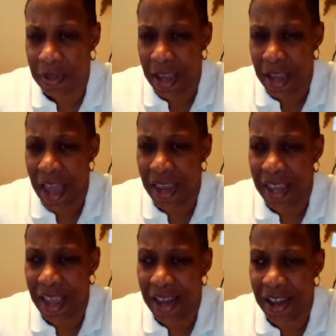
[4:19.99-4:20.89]
And
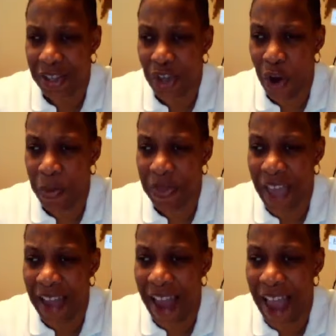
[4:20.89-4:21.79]
again, interpret
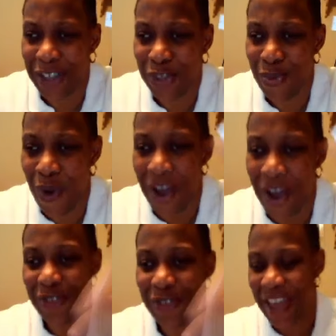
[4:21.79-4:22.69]
that as you want.
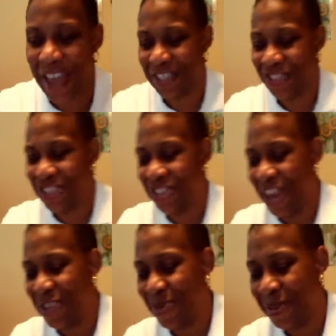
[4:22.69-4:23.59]
So that's the
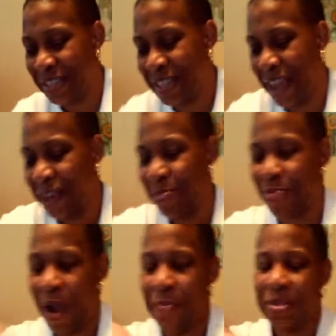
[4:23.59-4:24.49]
January 2nd prompt.